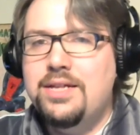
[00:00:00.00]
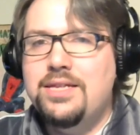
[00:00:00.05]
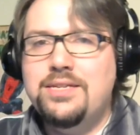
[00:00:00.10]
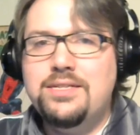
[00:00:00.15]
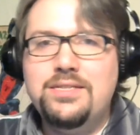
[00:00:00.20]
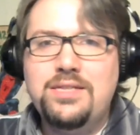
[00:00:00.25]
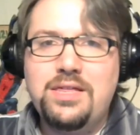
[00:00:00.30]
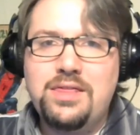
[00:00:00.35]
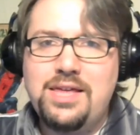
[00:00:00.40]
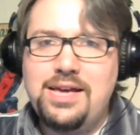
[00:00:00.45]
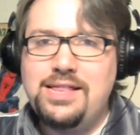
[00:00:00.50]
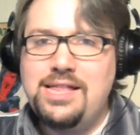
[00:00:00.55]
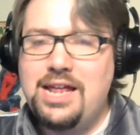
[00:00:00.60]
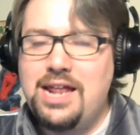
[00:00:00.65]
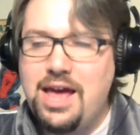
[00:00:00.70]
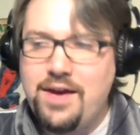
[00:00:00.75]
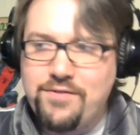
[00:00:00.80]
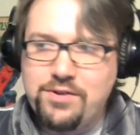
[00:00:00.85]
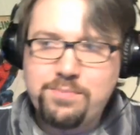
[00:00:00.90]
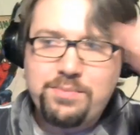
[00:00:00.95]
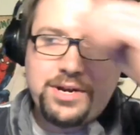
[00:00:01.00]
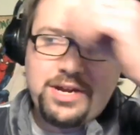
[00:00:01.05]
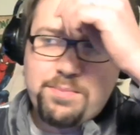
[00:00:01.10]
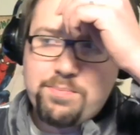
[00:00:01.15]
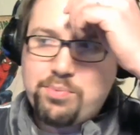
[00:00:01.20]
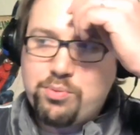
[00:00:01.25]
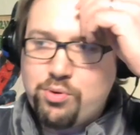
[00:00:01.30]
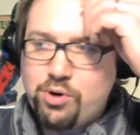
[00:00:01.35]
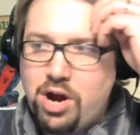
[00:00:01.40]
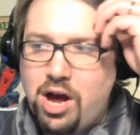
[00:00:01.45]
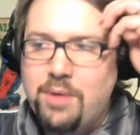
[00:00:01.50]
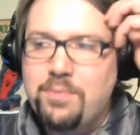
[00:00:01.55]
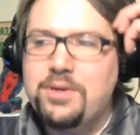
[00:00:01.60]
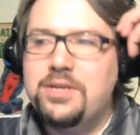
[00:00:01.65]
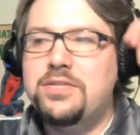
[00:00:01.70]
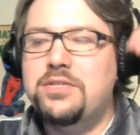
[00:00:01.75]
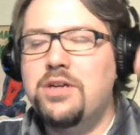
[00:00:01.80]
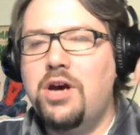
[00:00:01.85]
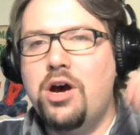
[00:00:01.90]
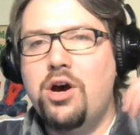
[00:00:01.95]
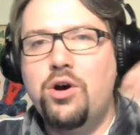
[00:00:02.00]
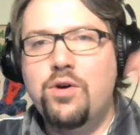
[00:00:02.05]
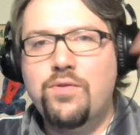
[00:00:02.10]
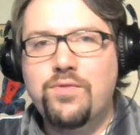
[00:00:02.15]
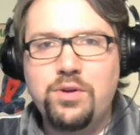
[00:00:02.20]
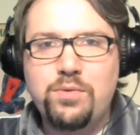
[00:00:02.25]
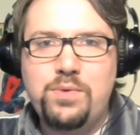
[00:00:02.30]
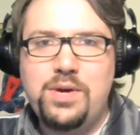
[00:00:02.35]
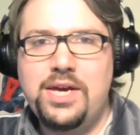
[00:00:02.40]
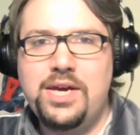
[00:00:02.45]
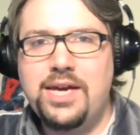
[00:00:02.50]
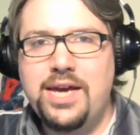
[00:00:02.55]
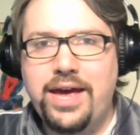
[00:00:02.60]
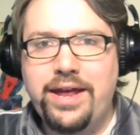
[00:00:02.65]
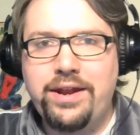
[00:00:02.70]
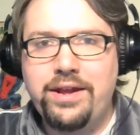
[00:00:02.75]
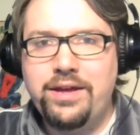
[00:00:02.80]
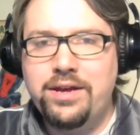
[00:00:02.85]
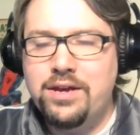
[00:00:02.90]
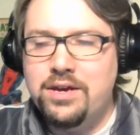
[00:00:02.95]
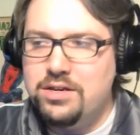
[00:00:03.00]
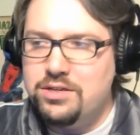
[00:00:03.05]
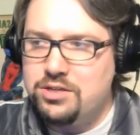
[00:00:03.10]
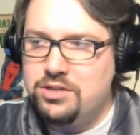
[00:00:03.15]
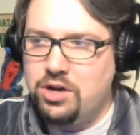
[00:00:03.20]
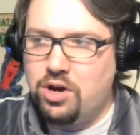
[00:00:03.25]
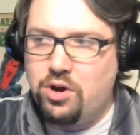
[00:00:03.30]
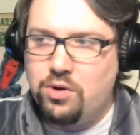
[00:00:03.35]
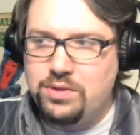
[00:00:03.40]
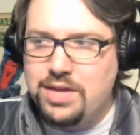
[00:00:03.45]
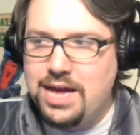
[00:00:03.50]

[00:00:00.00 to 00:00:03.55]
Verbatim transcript: This is the thing that everybody probably saw over the weekend. So